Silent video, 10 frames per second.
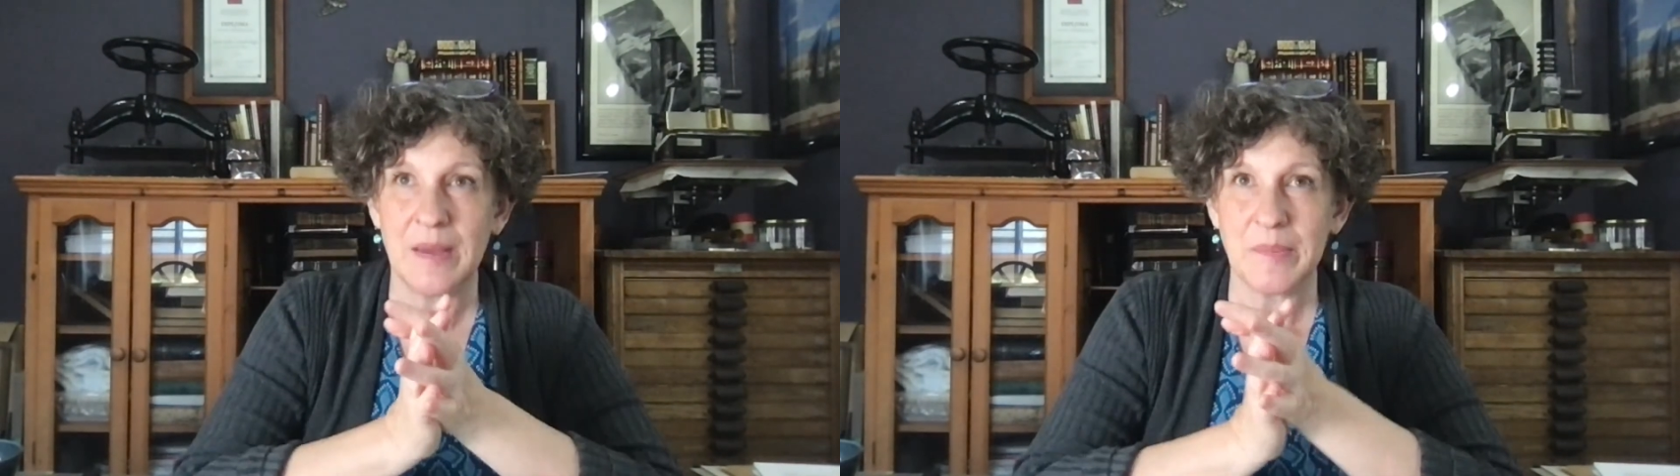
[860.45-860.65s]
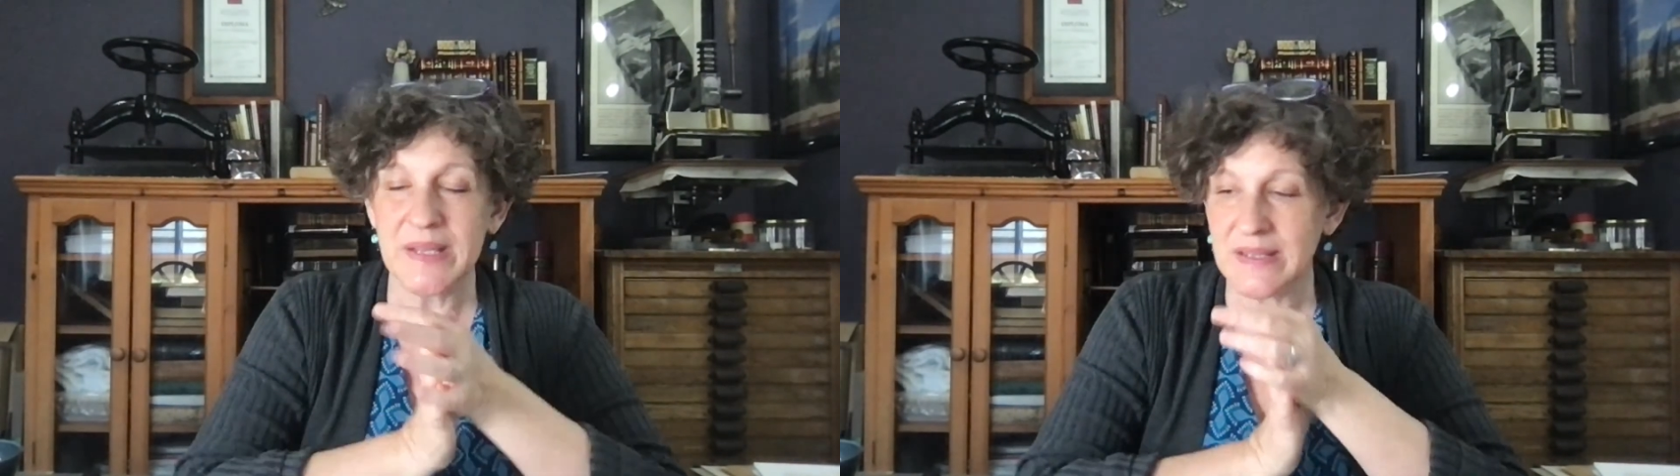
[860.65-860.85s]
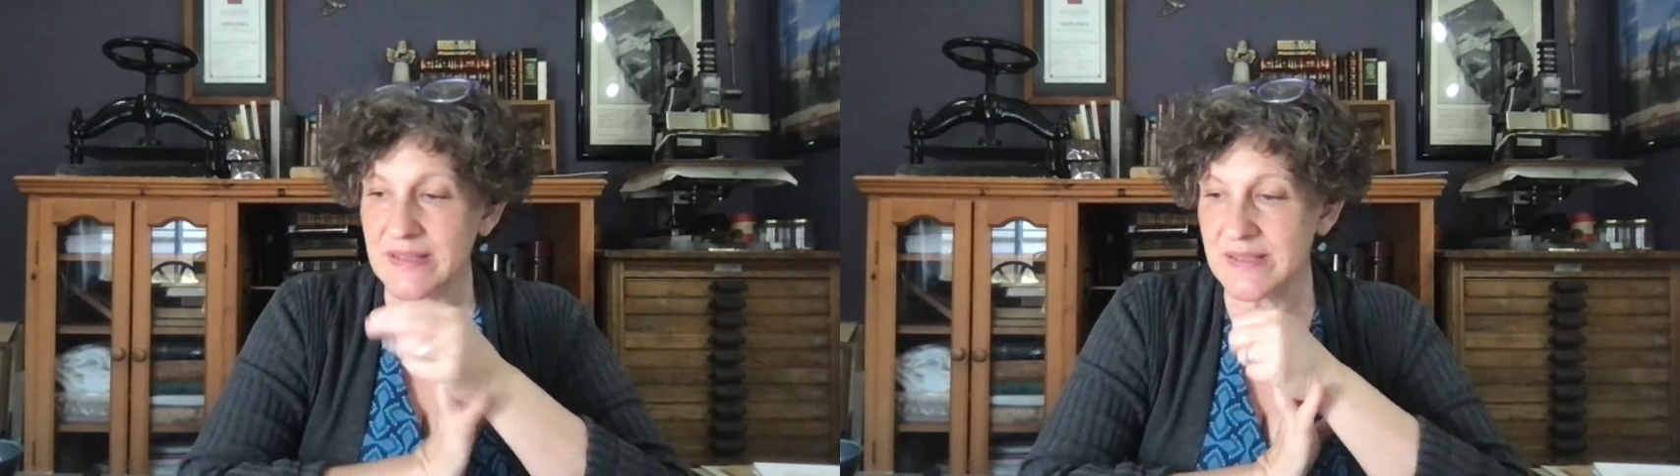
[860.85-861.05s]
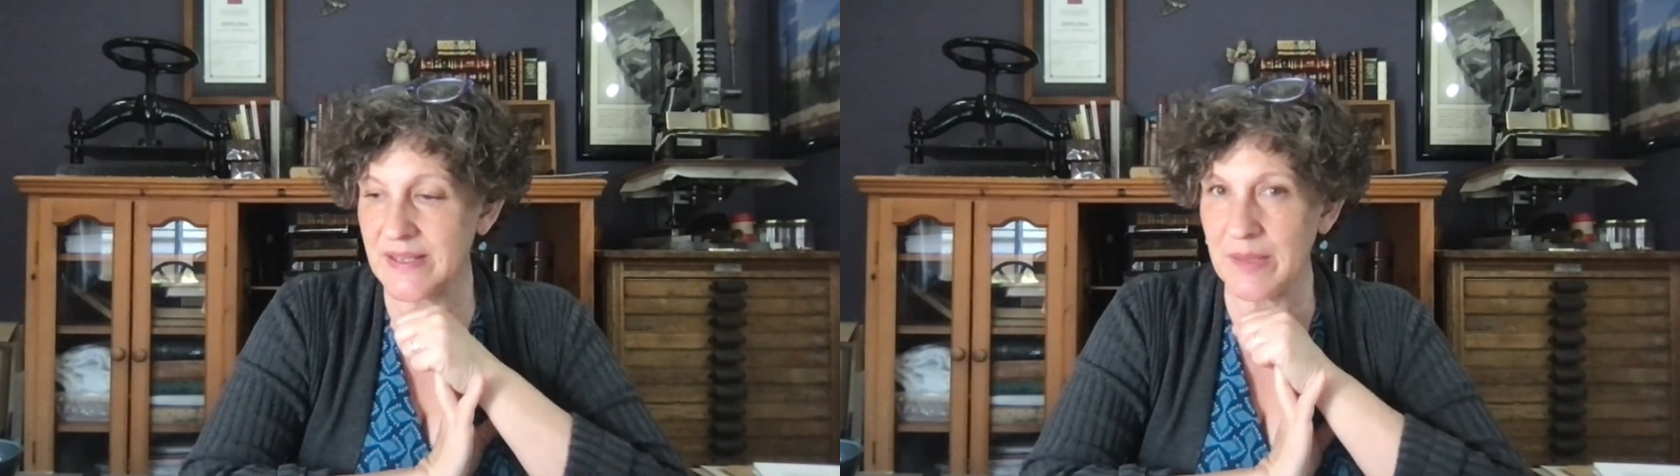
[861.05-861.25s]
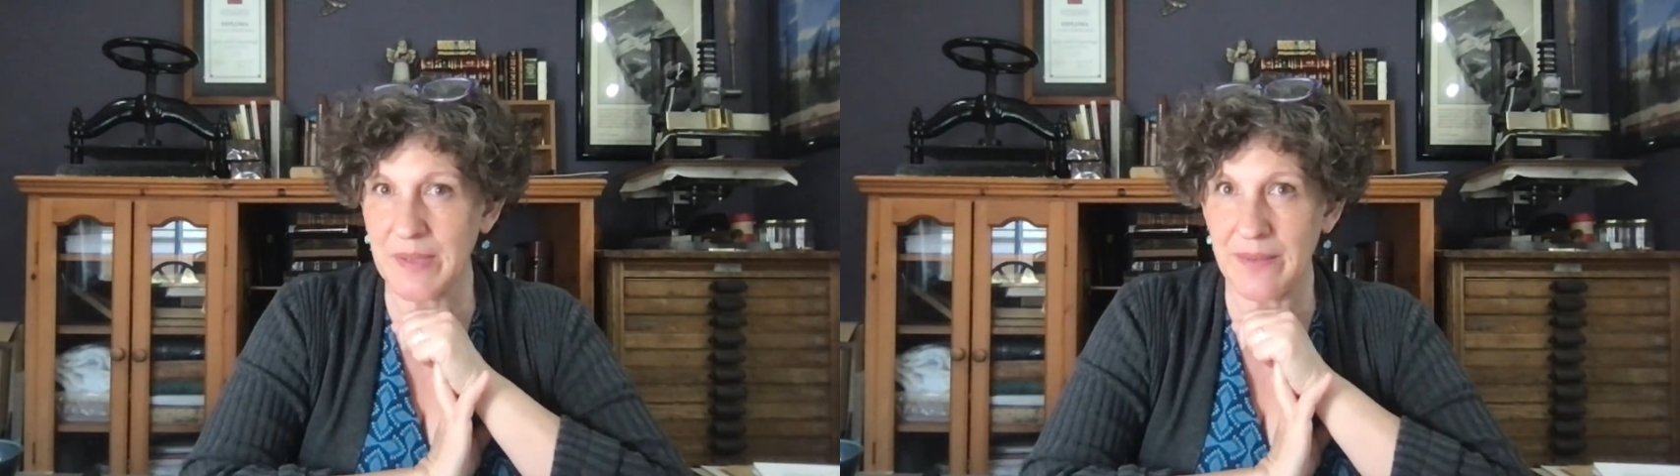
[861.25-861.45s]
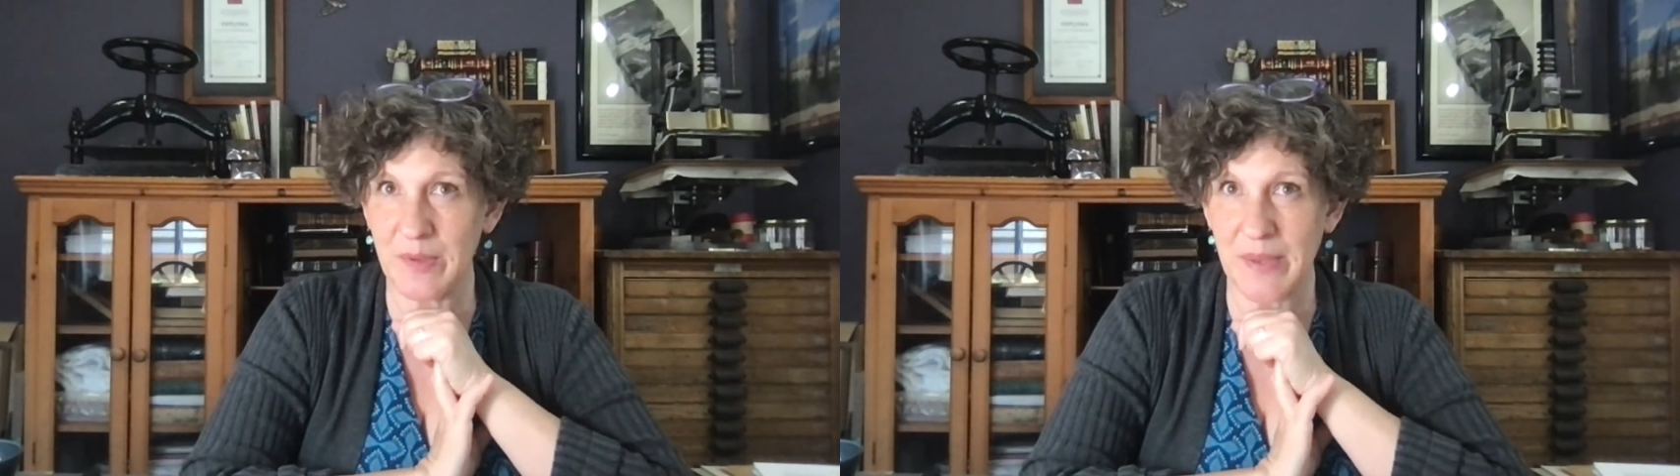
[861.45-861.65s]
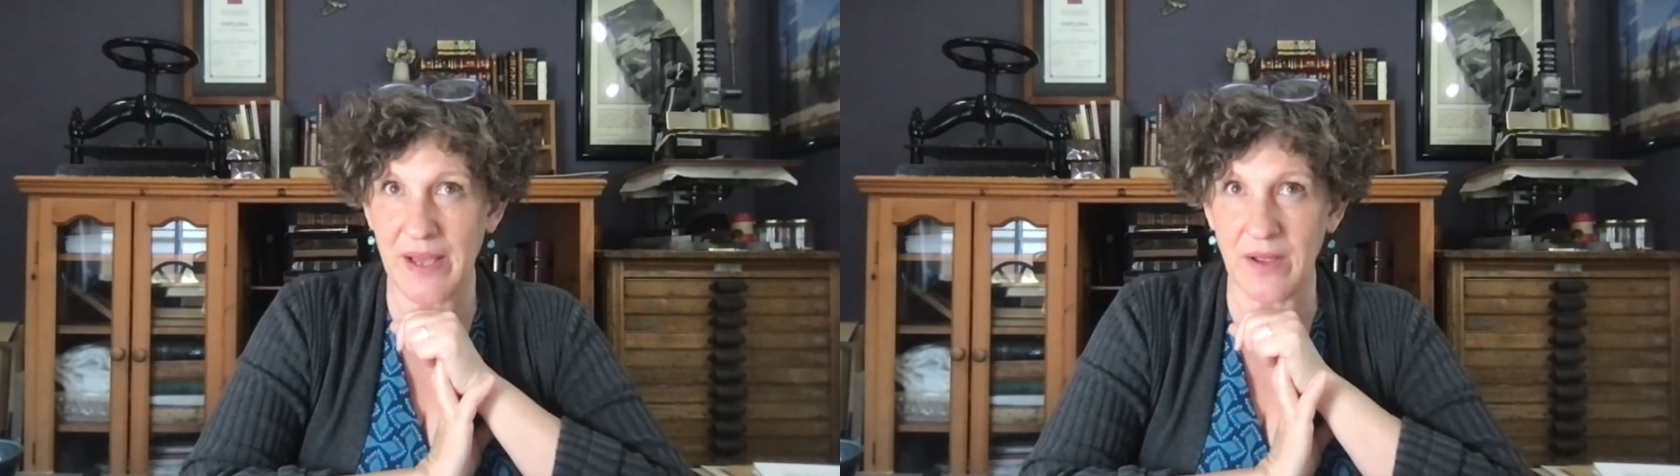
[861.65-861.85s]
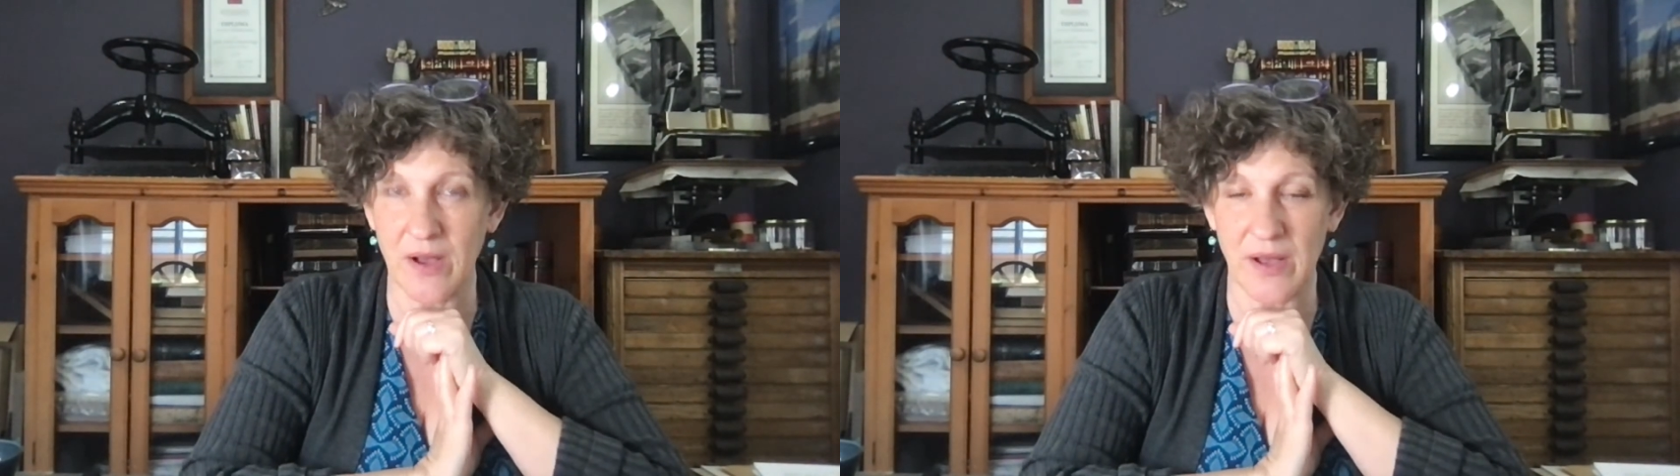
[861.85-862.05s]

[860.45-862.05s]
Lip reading: please keep coming back